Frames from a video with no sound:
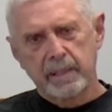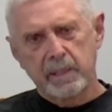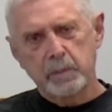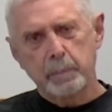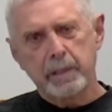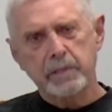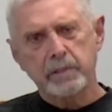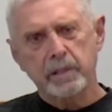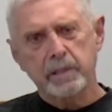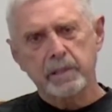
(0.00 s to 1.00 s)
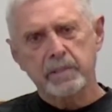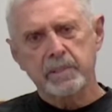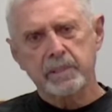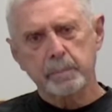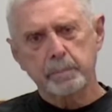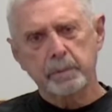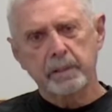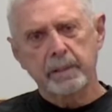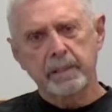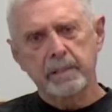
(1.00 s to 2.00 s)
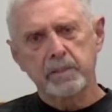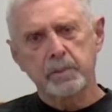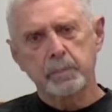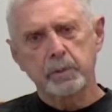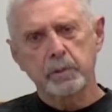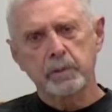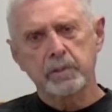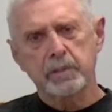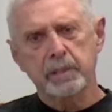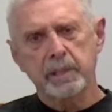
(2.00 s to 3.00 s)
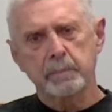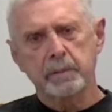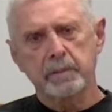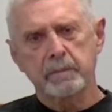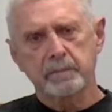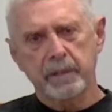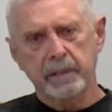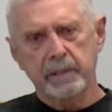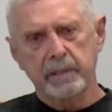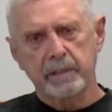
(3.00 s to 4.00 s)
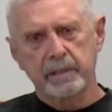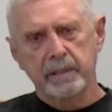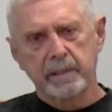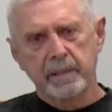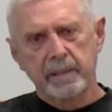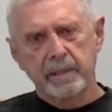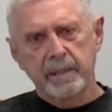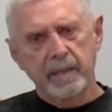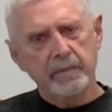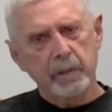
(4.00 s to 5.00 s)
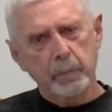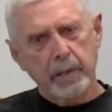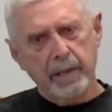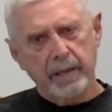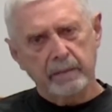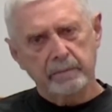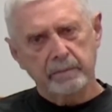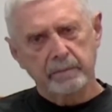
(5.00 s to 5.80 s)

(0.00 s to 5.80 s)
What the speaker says: It's based on this simple, indisputable statement of faith. Everything we have